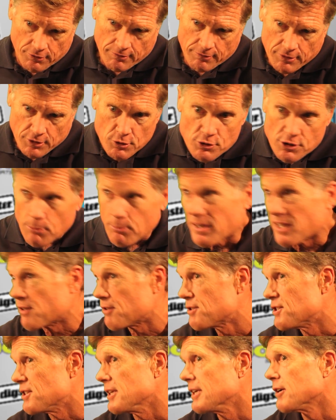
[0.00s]
use up
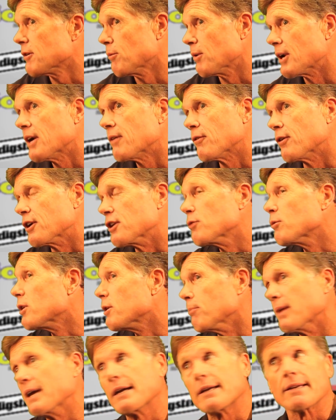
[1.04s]
energy or whatever, and you
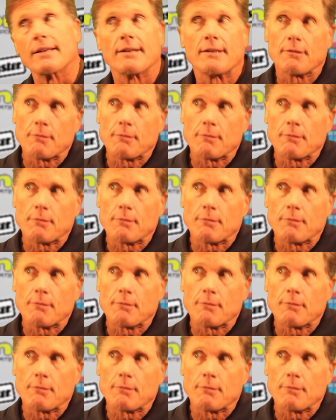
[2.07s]
wouldn't make it.